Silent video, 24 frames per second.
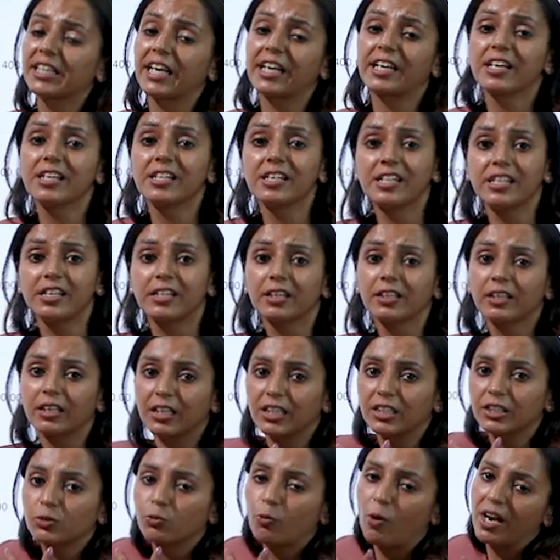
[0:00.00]
second year
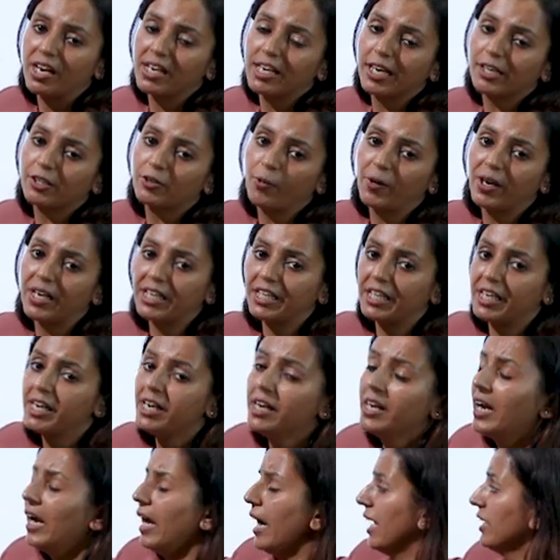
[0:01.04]
is 120,
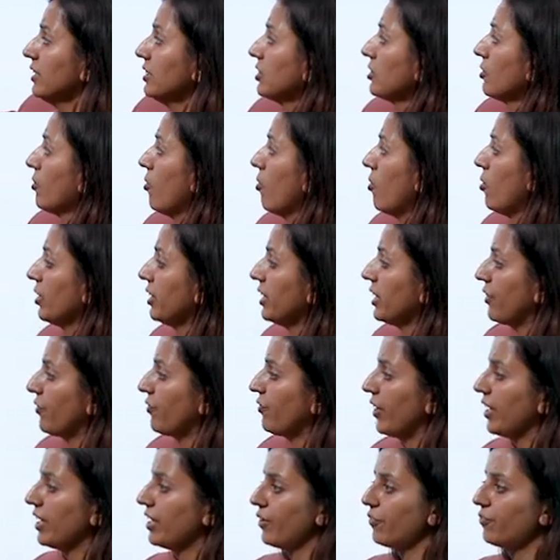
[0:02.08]
and so on,
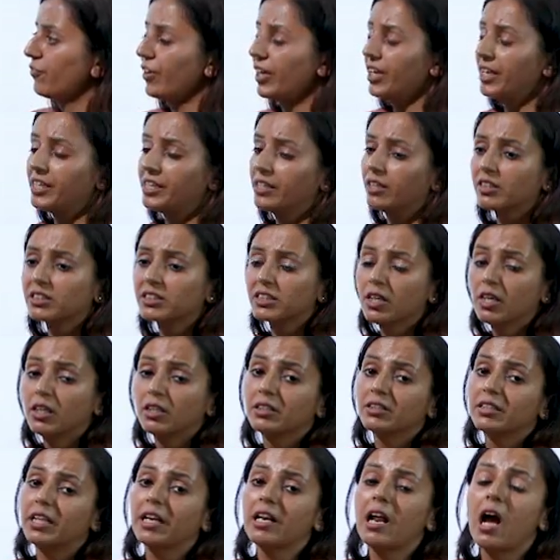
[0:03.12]
different years.
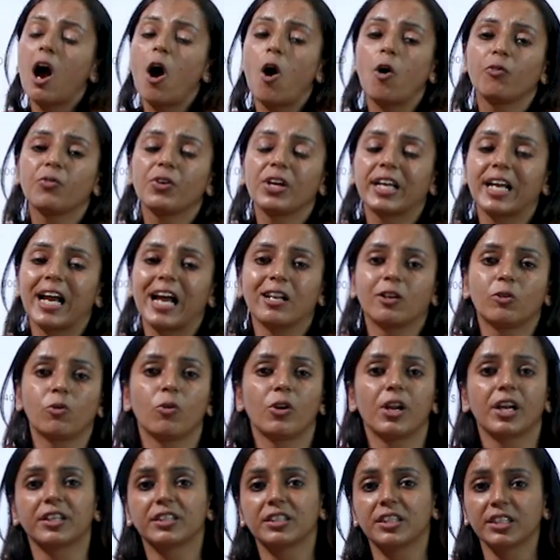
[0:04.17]
Then how we
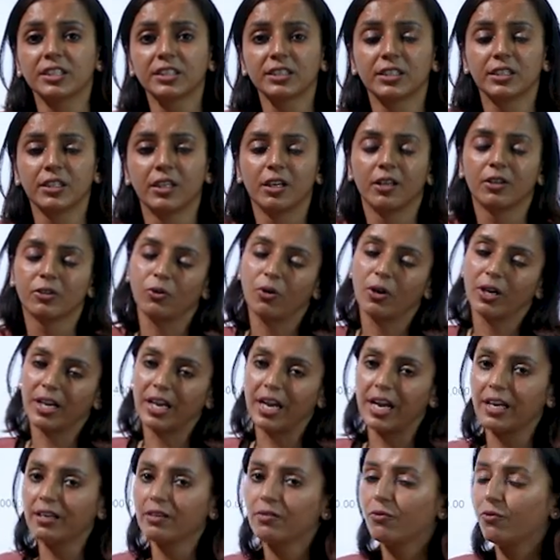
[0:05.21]
calculate this? So
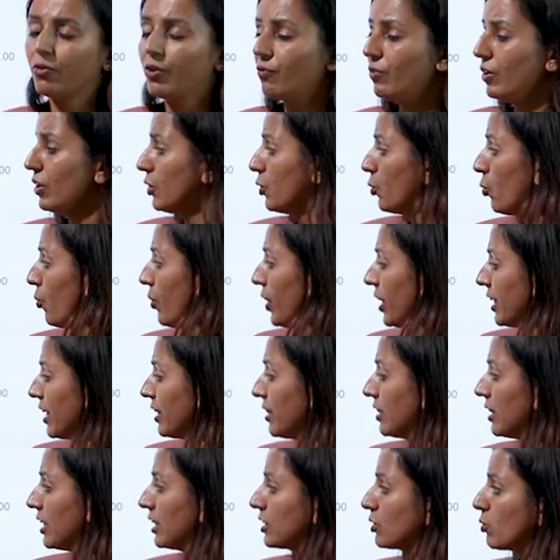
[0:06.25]
again, we will do it
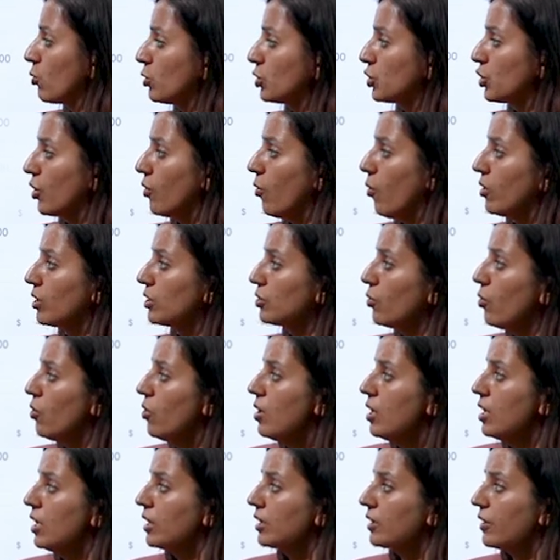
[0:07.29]
in this question
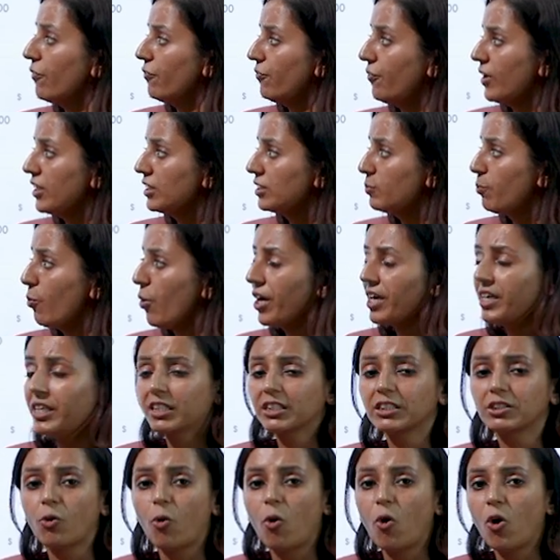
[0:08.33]
also. The first point
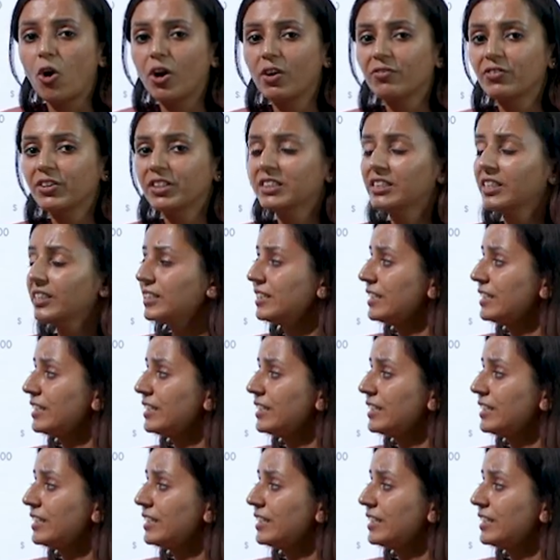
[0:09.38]
is always the